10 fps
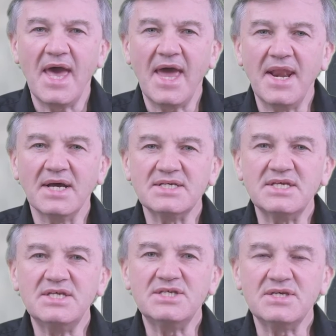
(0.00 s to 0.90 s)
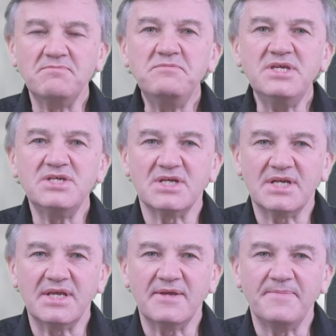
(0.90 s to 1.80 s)
And I sense
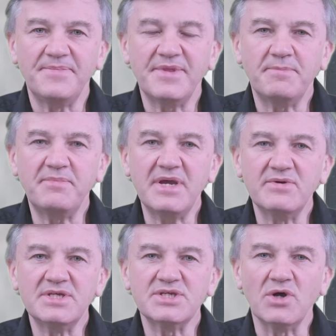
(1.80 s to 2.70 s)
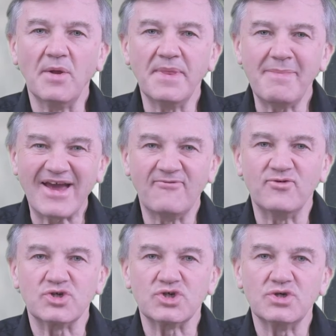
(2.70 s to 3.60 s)
immediately that parents are on the back
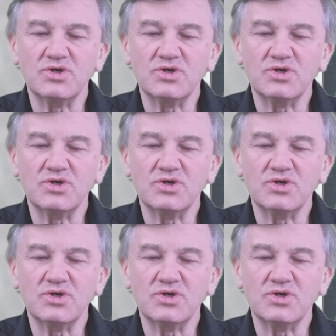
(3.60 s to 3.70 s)
foot